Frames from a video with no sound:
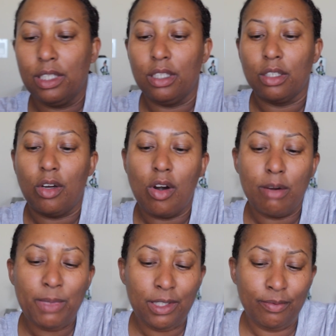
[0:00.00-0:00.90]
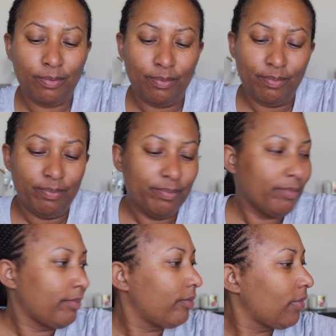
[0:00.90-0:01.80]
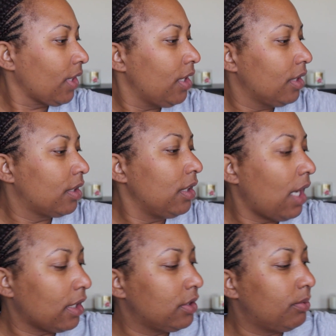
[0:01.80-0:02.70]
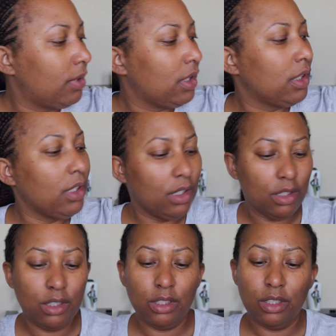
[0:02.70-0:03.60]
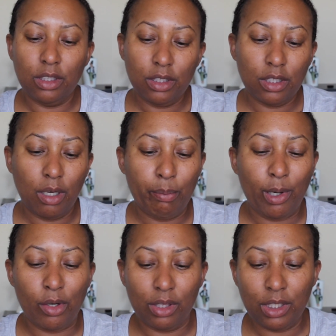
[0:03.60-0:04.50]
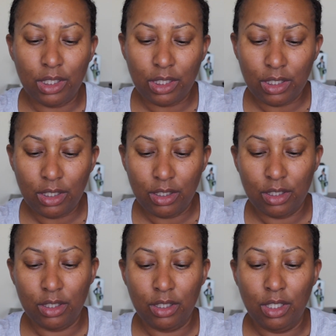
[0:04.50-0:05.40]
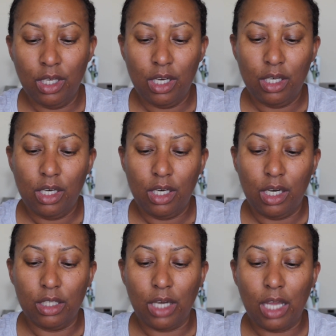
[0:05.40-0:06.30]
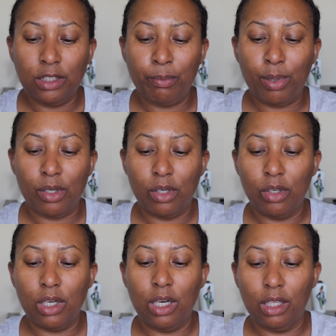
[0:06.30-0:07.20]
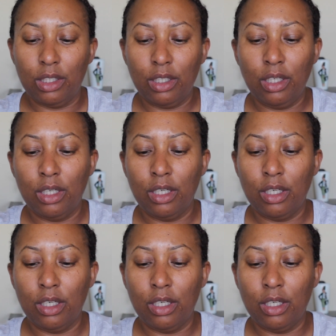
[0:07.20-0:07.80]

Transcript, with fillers: Kitten Karma. The next one is Perlina. A nice pearl color,